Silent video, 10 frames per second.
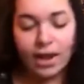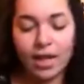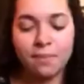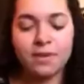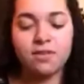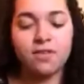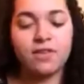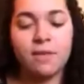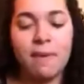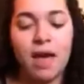and I got
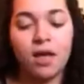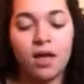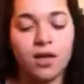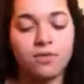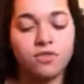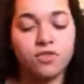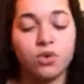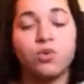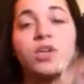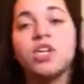myself a pack of
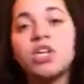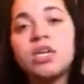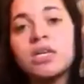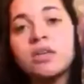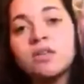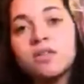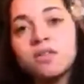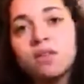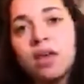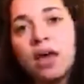
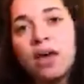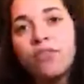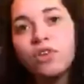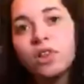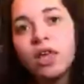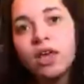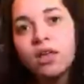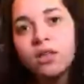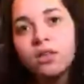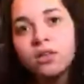scrunchies. And they're like,
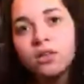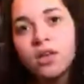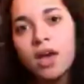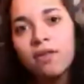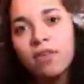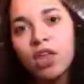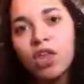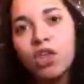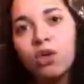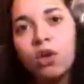kind of
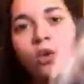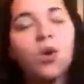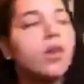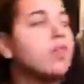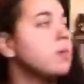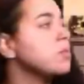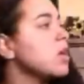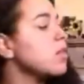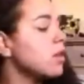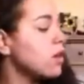like unicorn themed,
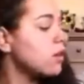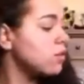I think.